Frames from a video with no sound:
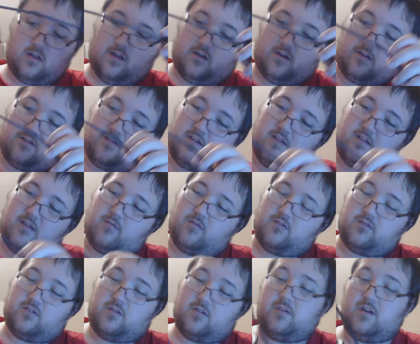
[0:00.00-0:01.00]
Now it said there
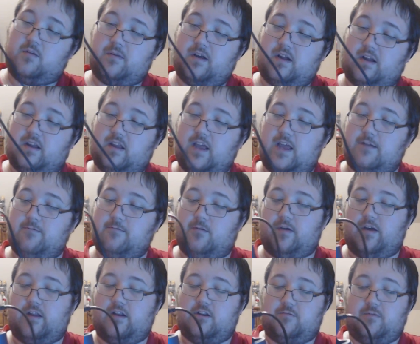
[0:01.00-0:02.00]
was something about
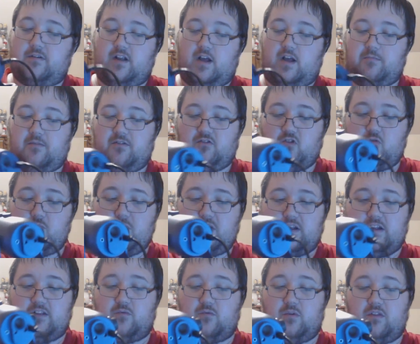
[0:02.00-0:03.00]
cable management. I'm
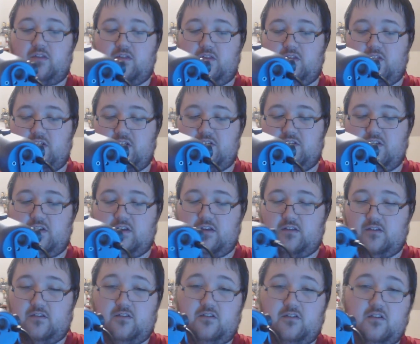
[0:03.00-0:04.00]
assuming that's what this
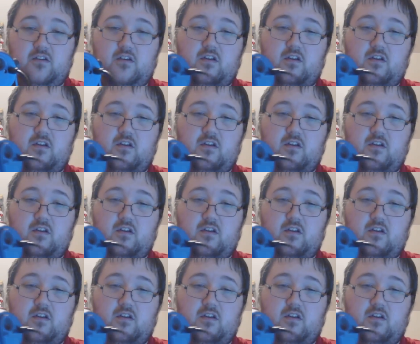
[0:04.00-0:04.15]
is.